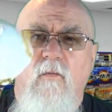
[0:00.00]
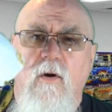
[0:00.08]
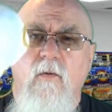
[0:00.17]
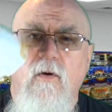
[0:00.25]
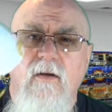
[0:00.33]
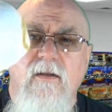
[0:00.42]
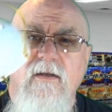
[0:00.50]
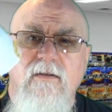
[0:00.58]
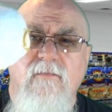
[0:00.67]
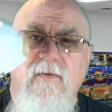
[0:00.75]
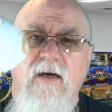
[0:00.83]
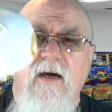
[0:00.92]
Wear one of
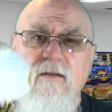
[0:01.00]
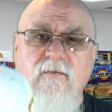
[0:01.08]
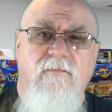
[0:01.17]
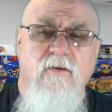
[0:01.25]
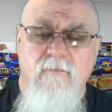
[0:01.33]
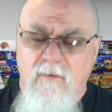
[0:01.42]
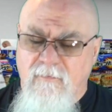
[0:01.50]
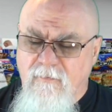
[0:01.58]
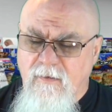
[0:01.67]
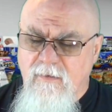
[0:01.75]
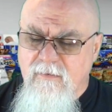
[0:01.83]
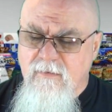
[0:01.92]
these if you got the flu, my
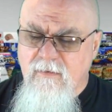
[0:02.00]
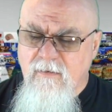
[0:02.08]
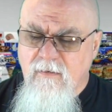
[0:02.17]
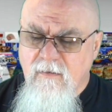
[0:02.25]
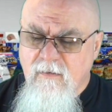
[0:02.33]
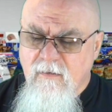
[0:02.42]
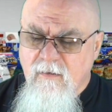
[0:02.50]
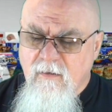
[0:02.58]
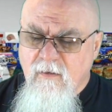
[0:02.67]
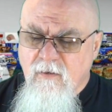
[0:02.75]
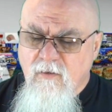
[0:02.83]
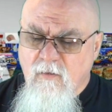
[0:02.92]
friends.
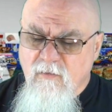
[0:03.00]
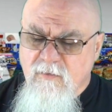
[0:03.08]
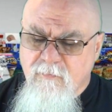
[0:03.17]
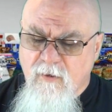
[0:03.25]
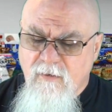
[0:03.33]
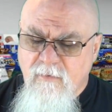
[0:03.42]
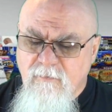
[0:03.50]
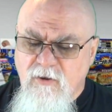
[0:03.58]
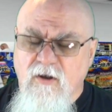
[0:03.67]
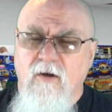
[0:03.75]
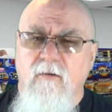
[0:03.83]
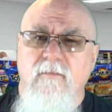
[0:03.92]
Don't spread them
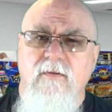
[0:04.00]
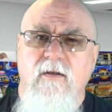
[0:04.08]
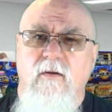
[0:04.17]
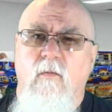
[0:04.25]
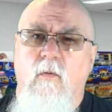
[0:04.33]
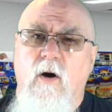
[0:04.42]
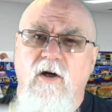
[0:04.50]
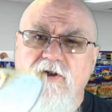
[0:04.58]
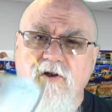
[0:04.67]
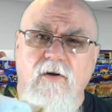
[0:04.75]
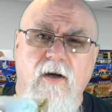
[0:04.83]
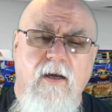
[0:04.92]
germs.
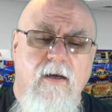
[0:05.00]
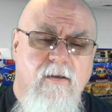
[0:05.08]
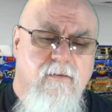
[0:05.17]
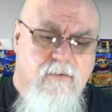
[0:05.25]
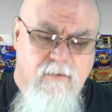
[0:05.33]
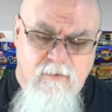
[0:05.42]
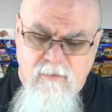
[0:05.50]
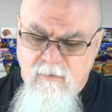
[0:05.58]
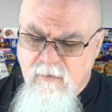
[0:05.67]
Wash your hands.